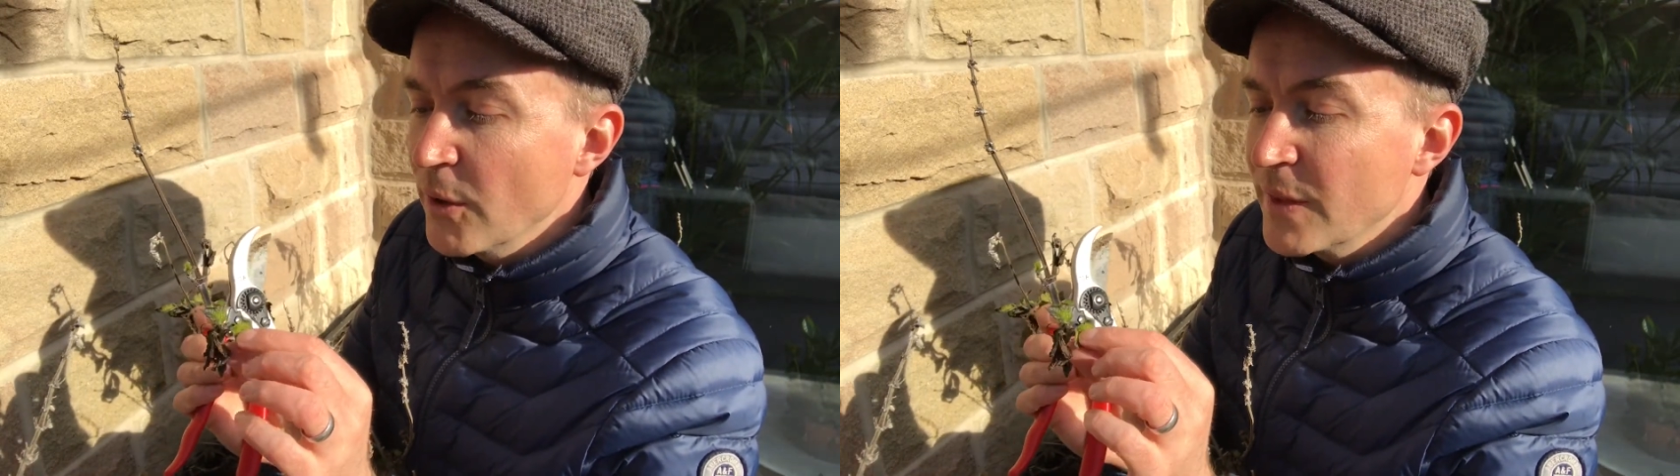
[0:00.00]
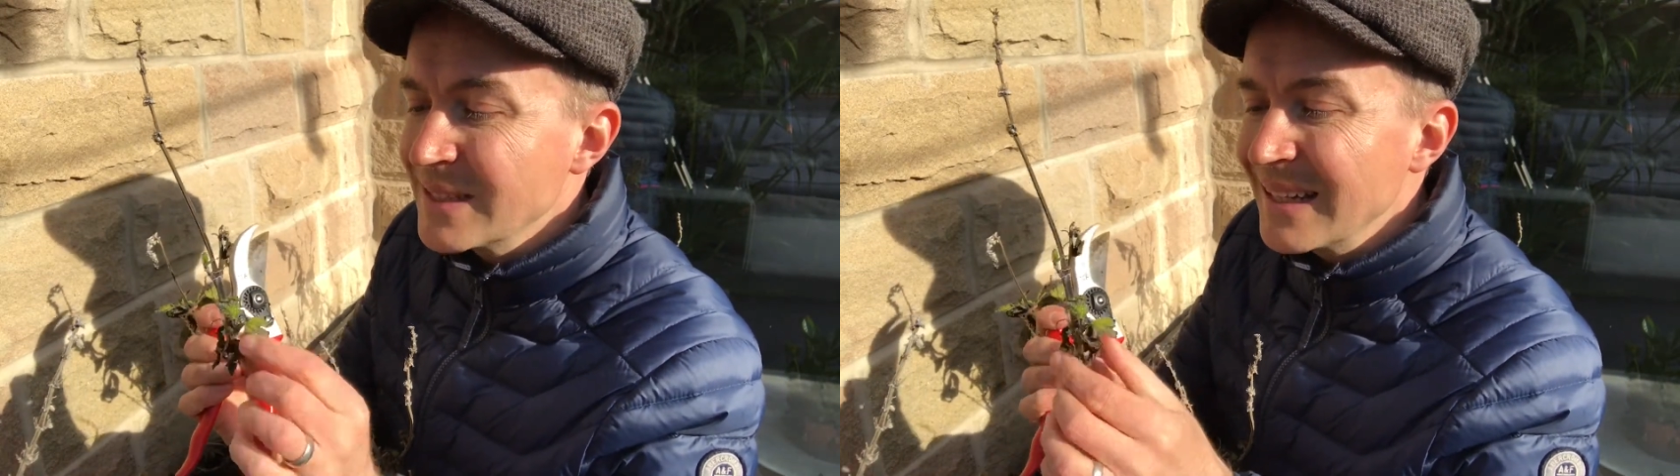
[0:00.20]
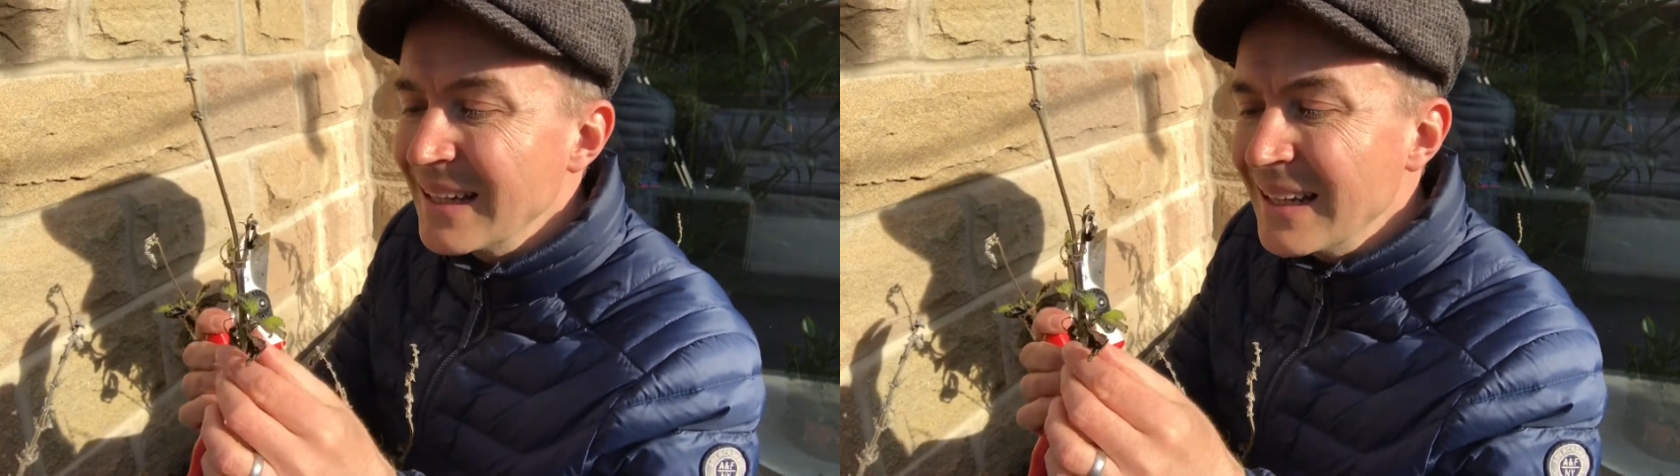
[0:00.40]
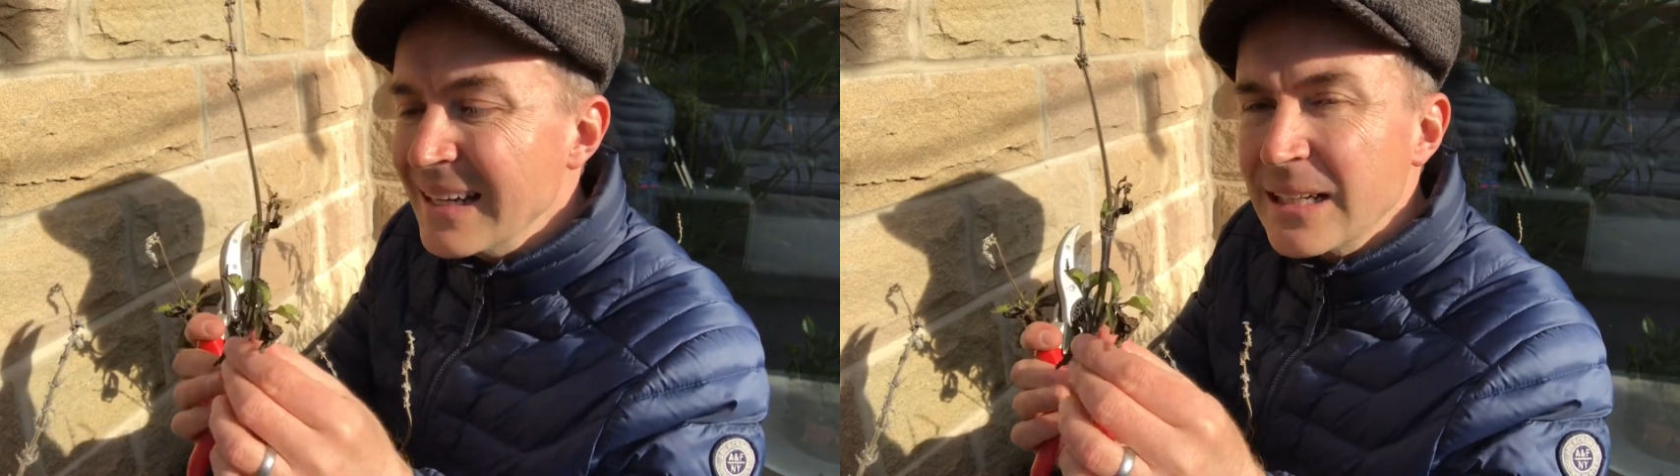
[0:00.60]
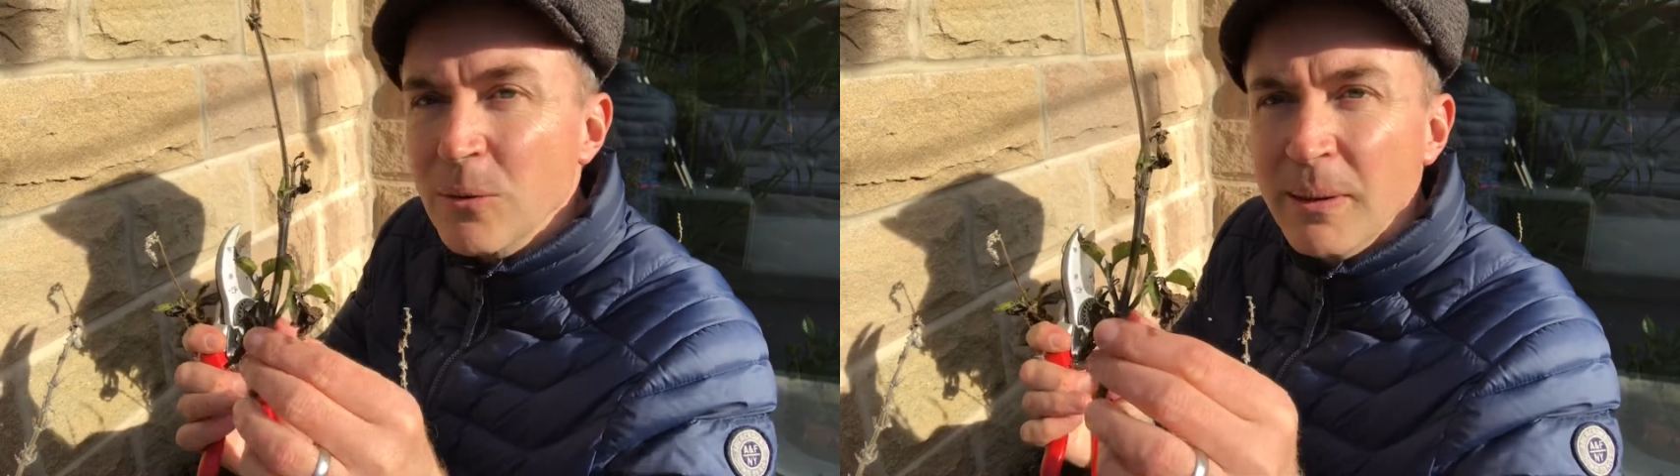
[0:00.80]
There's a
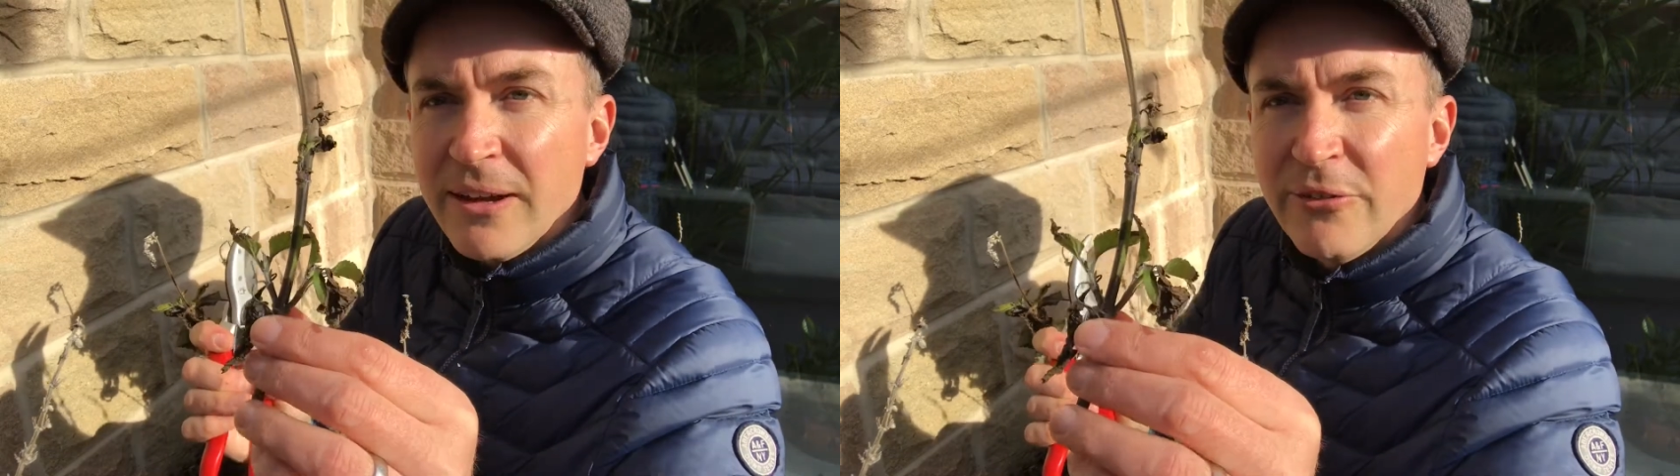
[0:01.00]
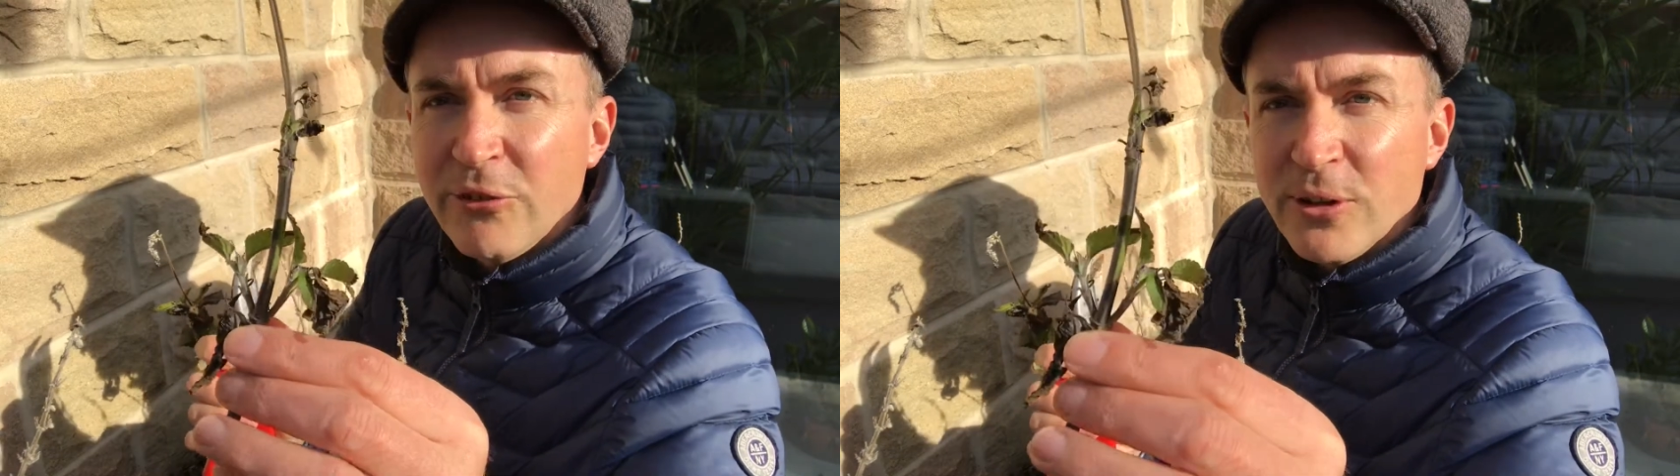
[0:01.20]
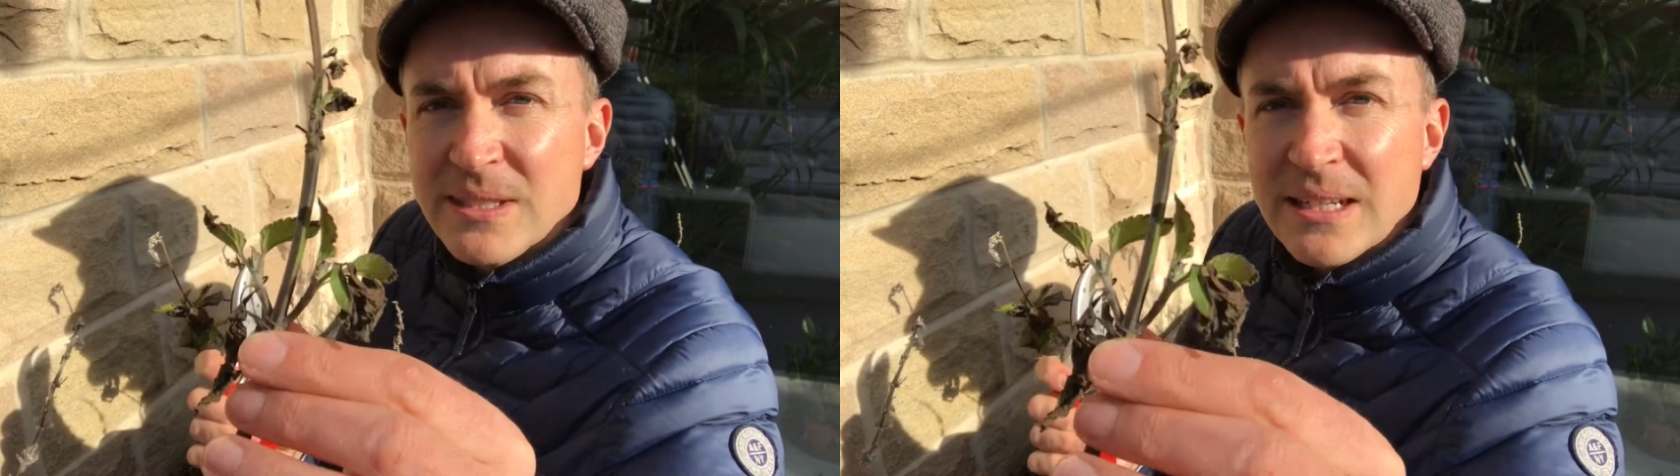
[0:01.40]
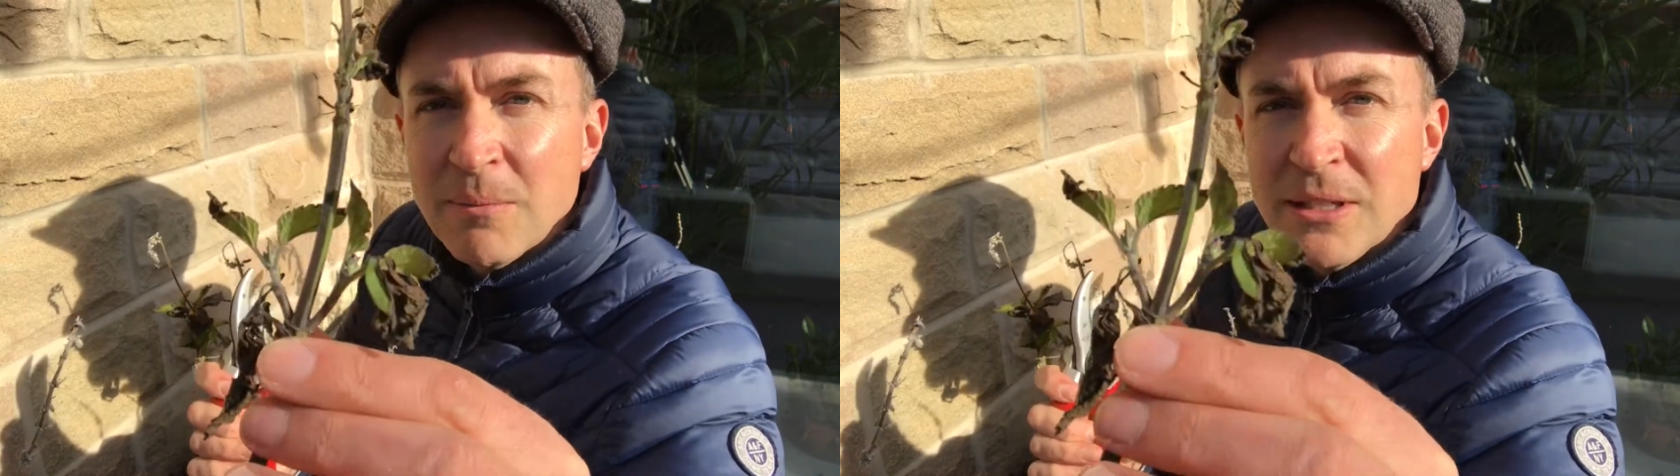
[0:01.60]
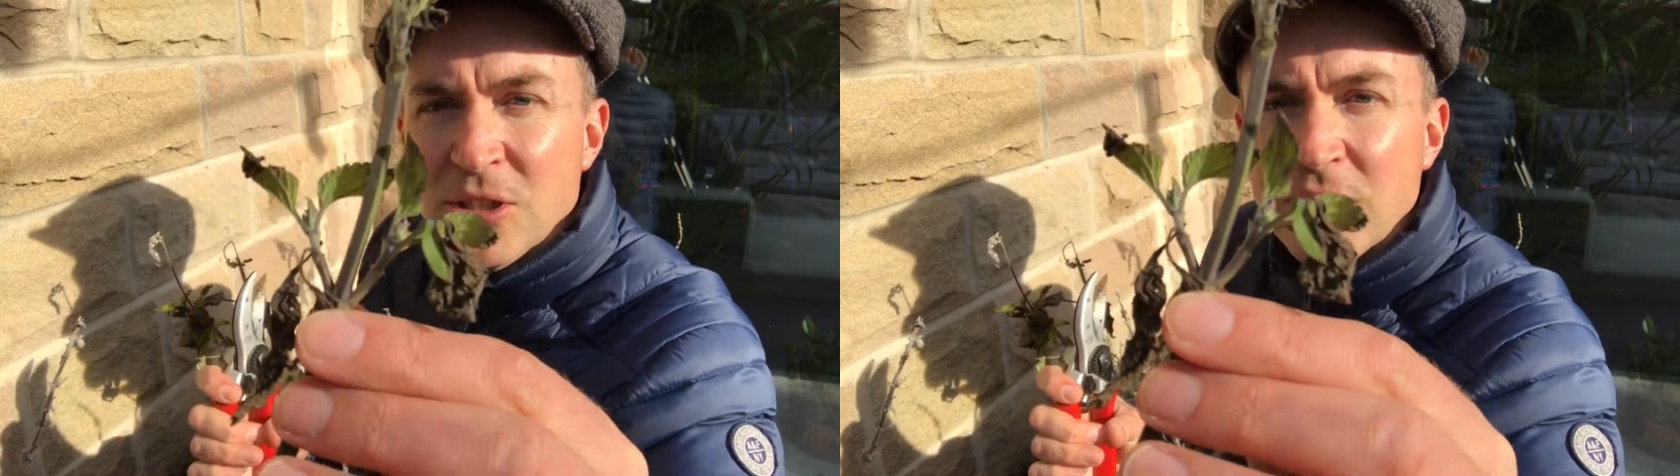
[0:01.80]
little bit of frost
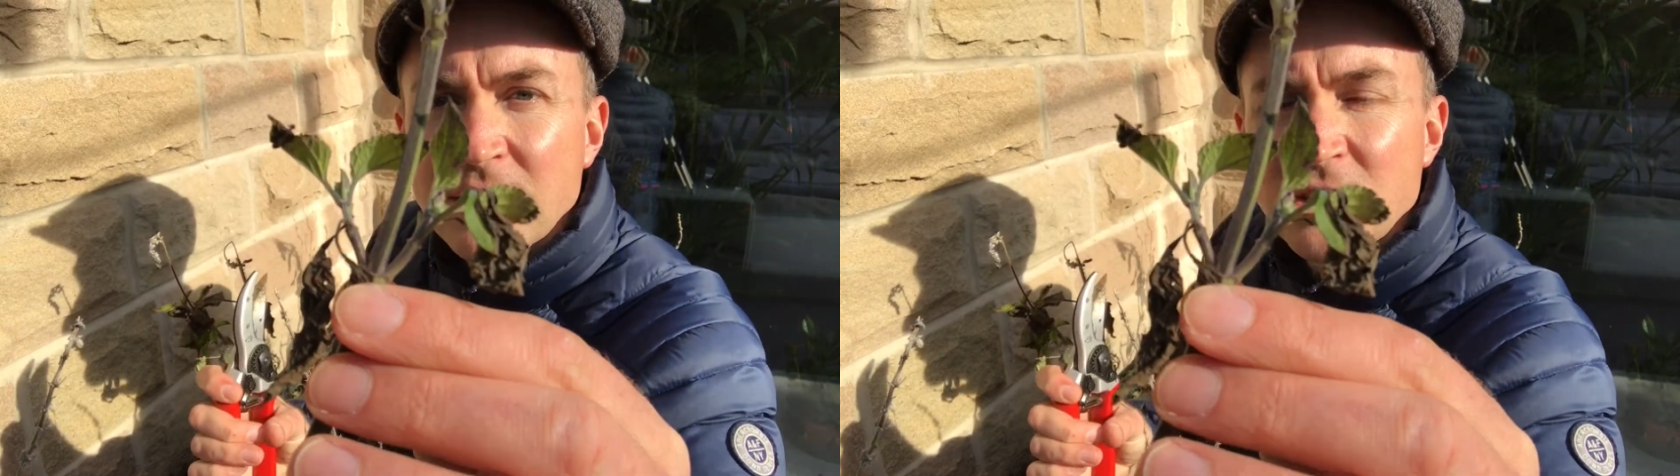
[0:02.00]
damage you can